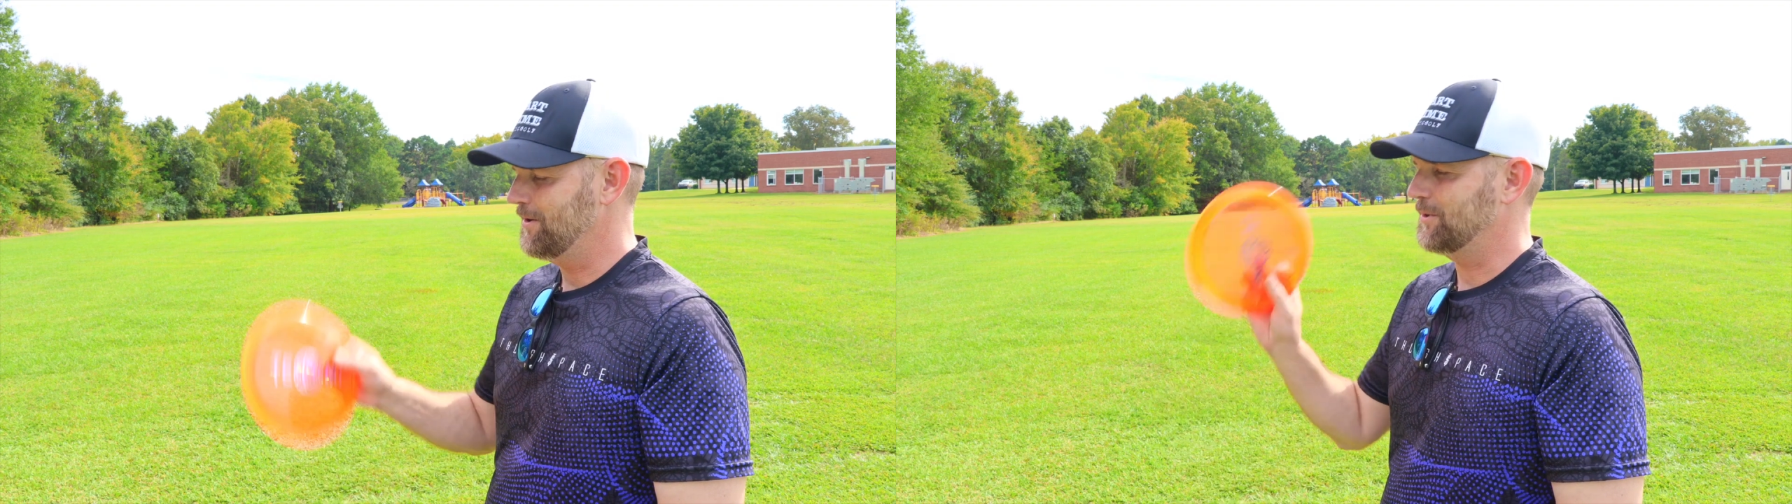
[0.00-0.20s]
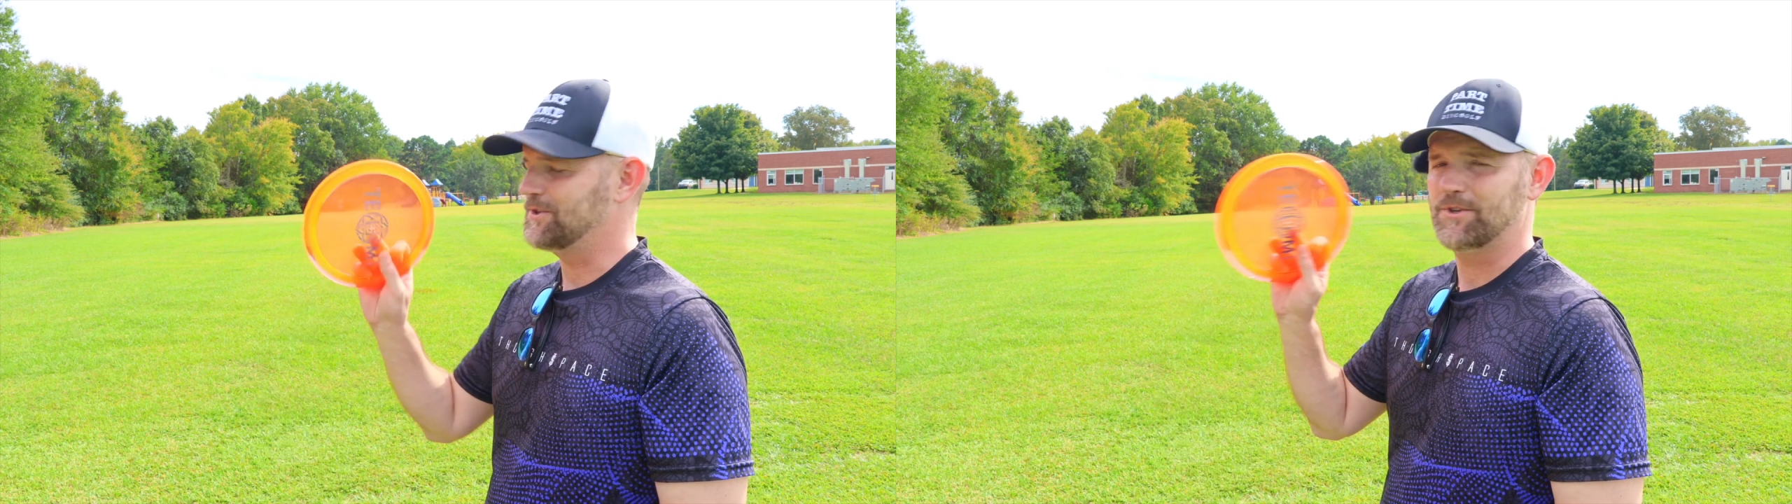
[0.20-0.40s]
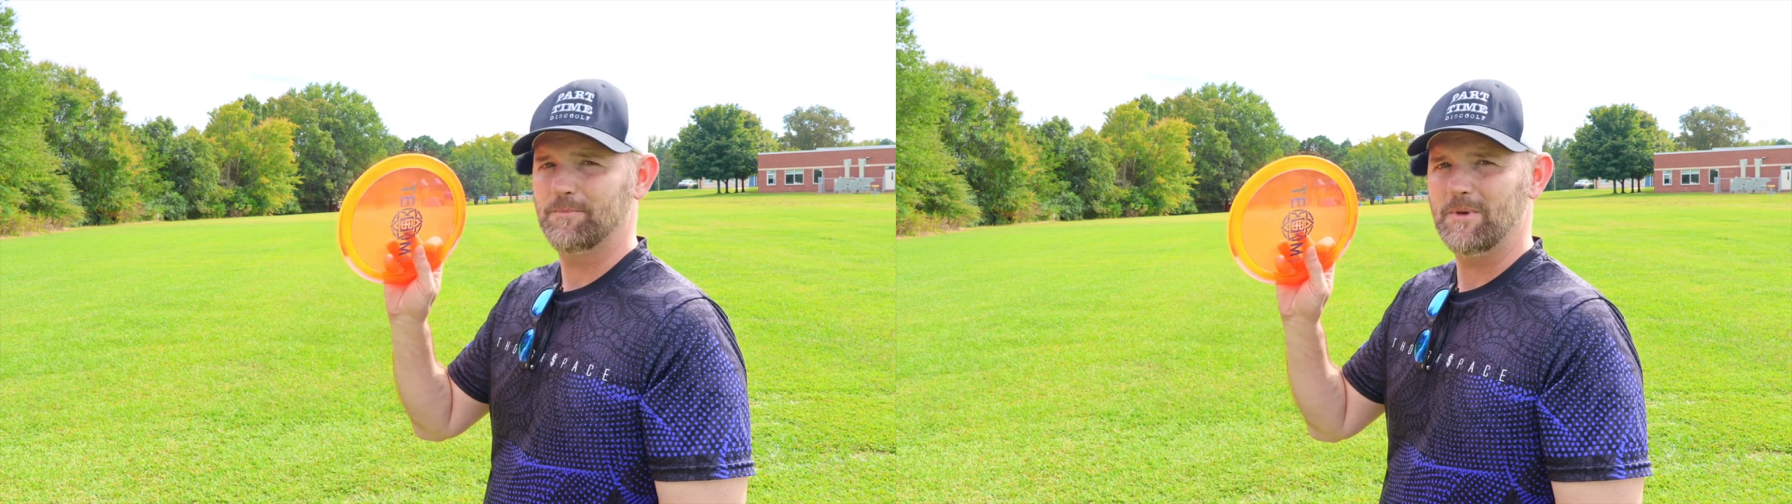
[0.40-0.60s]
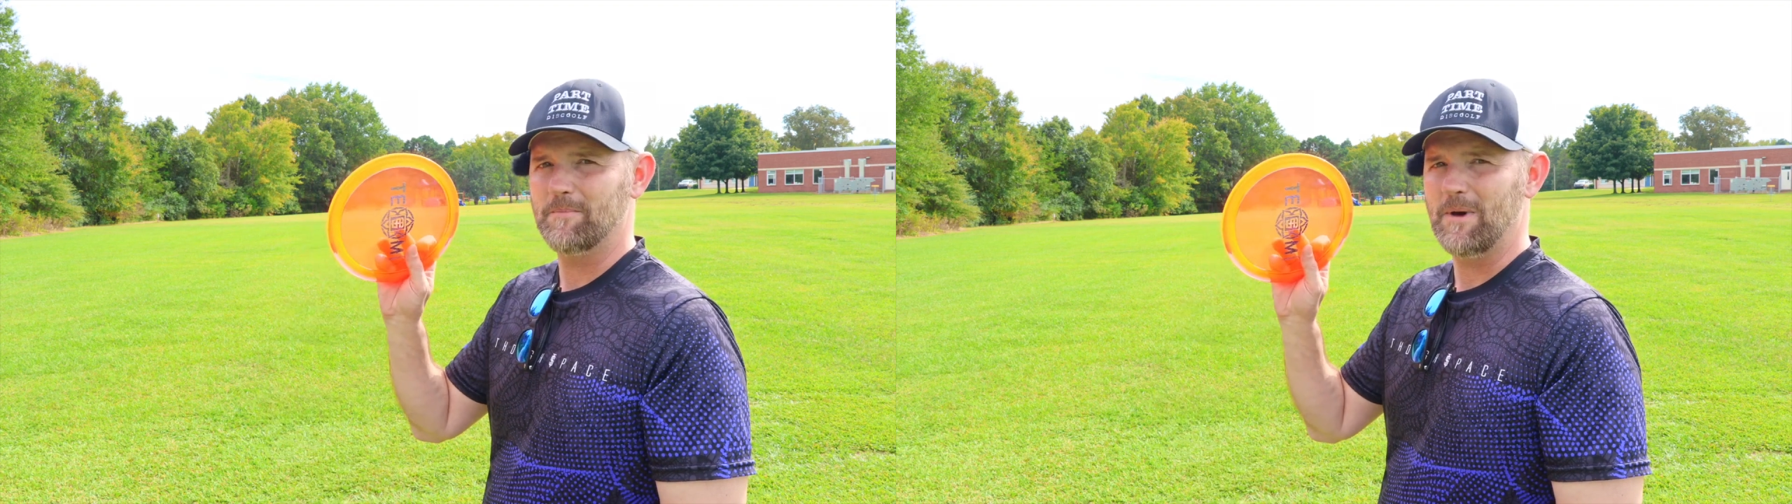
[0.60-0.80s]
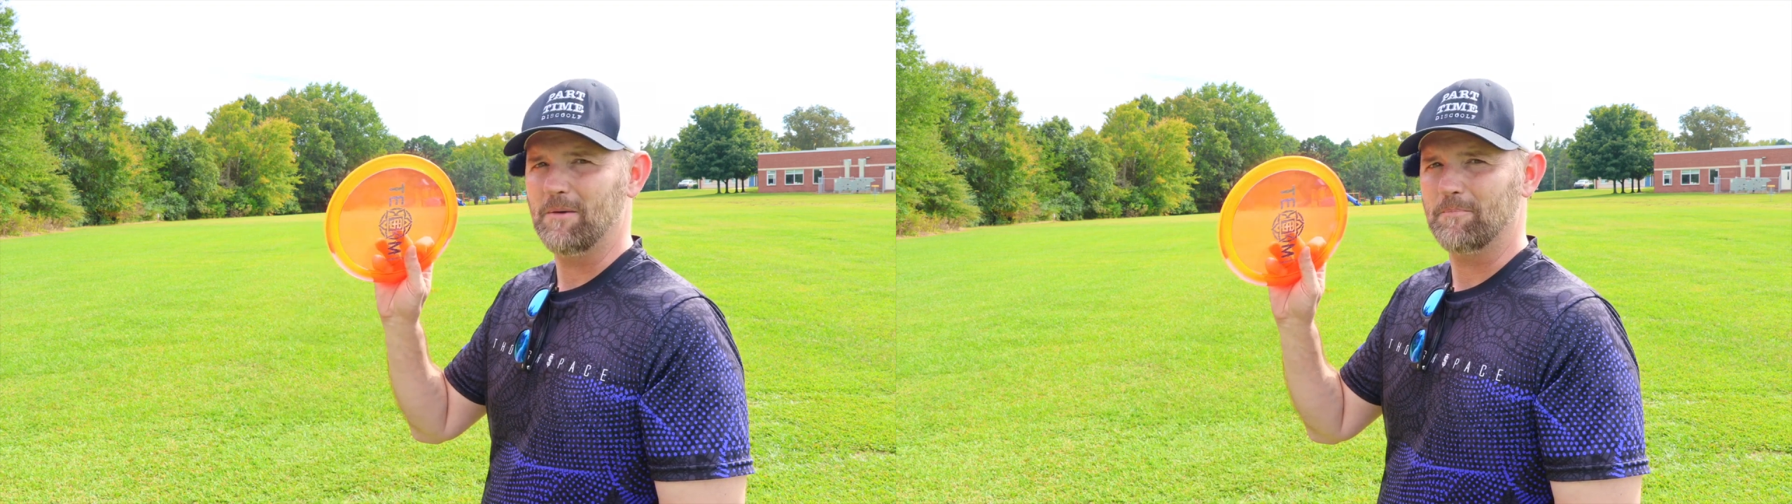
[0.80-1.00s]
which should be
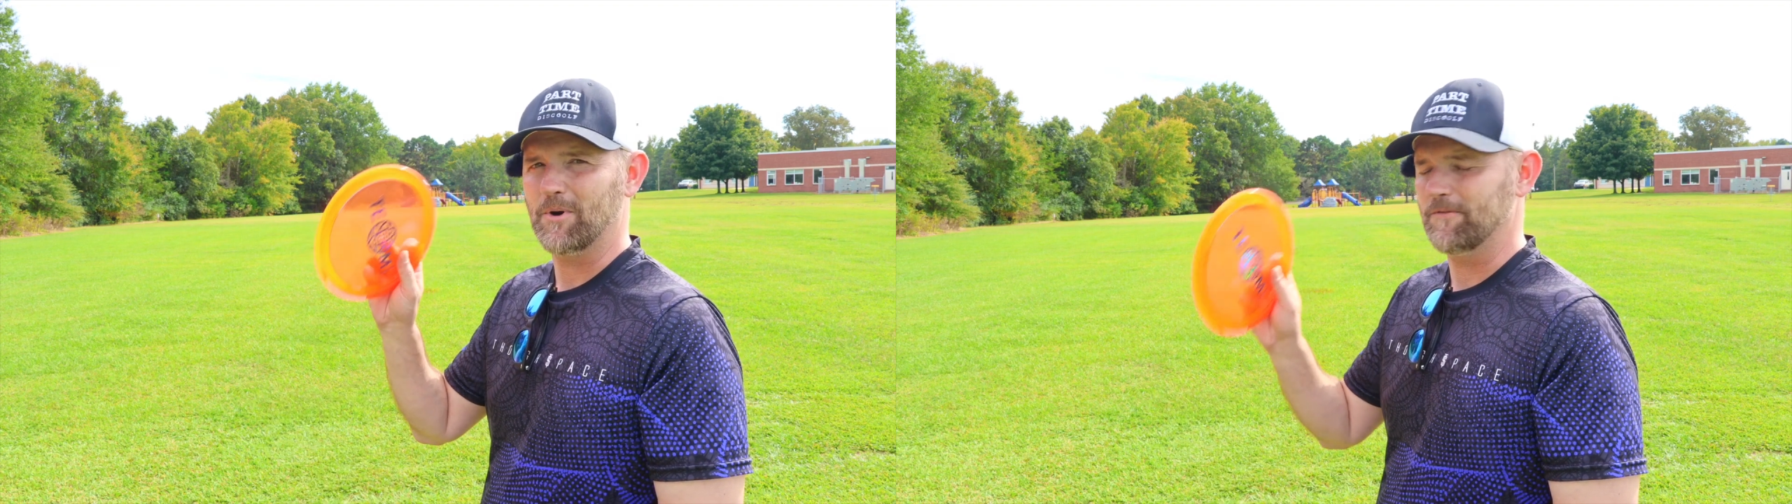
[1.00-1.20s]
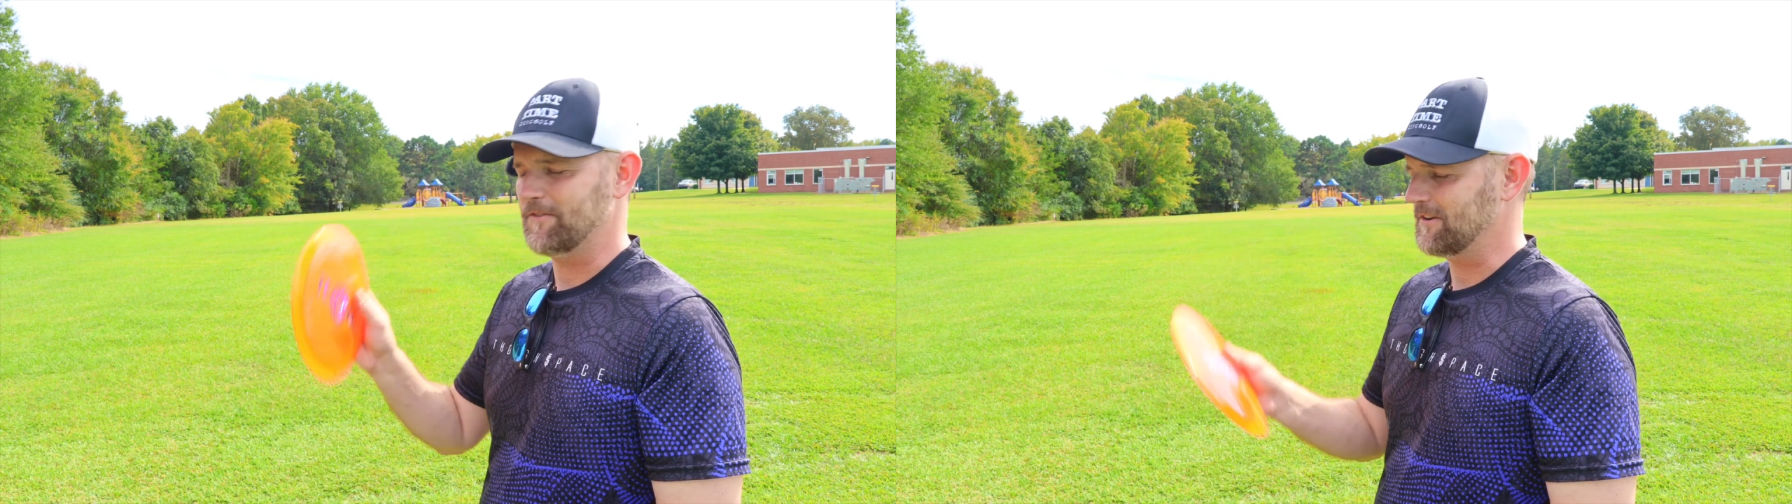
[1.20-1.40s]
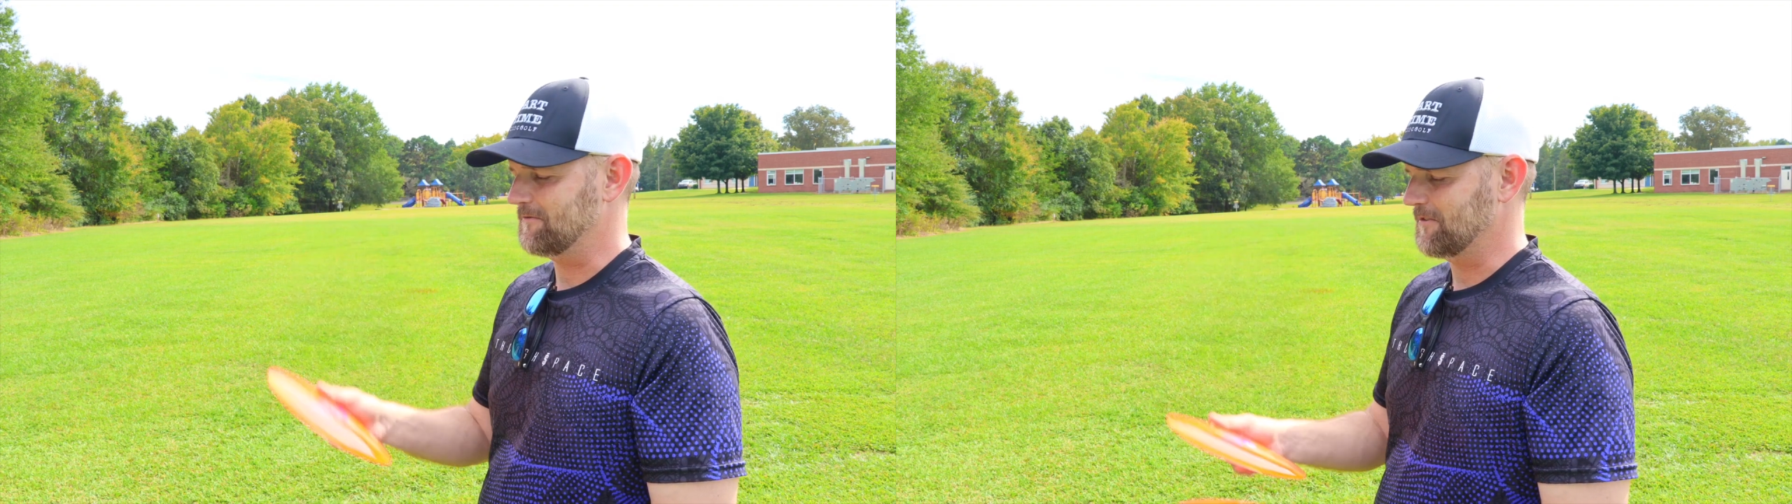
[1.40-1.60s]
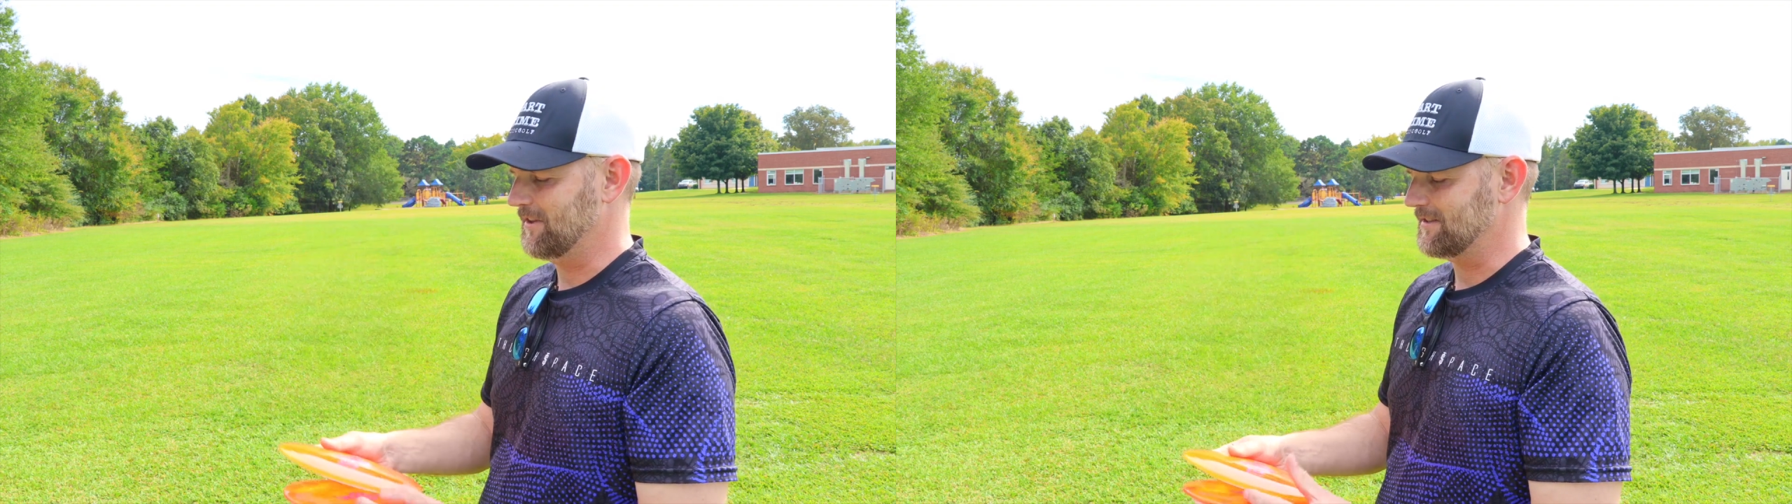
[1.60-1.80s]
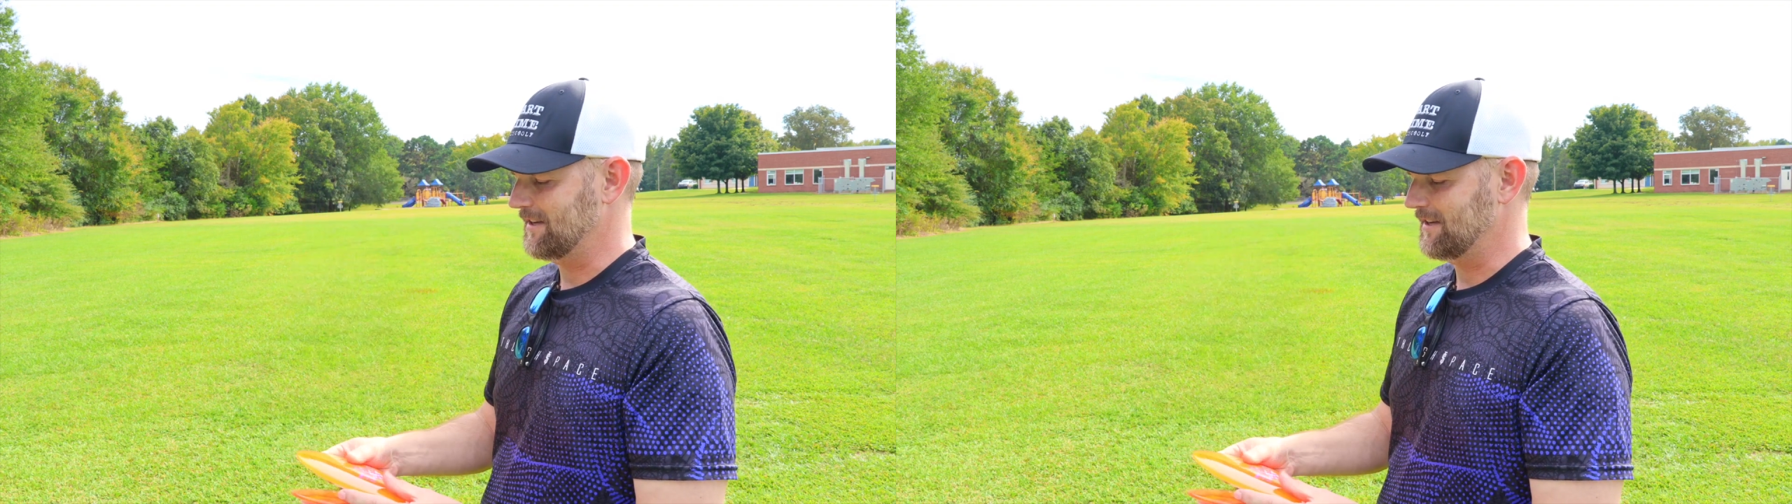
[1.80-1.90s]
about perfect for this